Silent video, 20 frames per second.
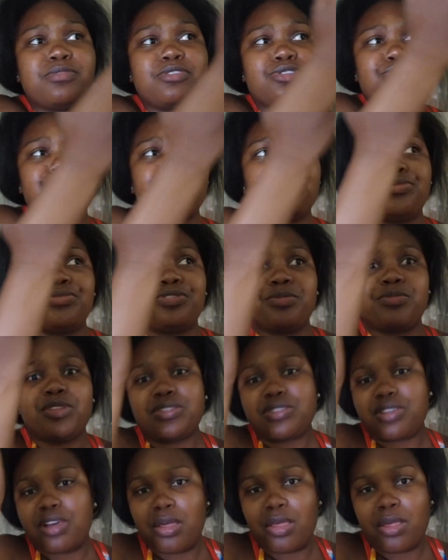through from this
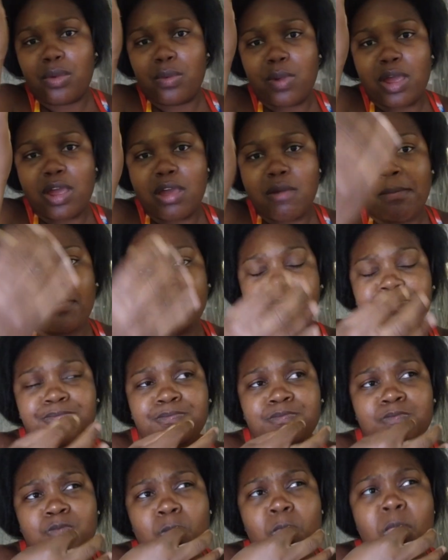other way.
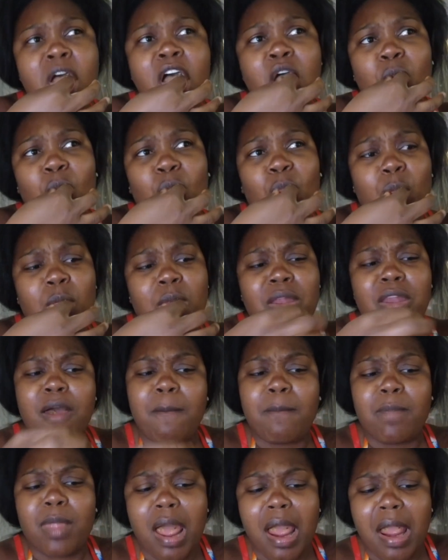And
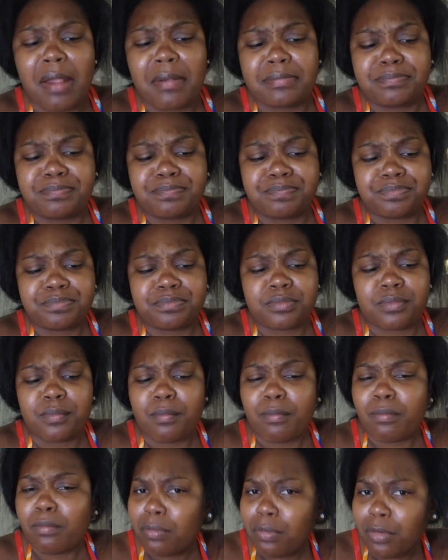I'm like,
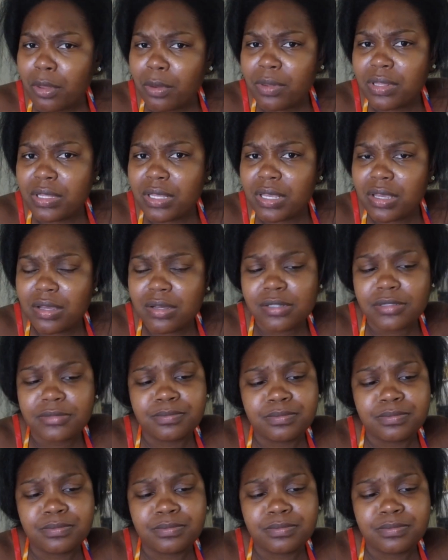what the hell?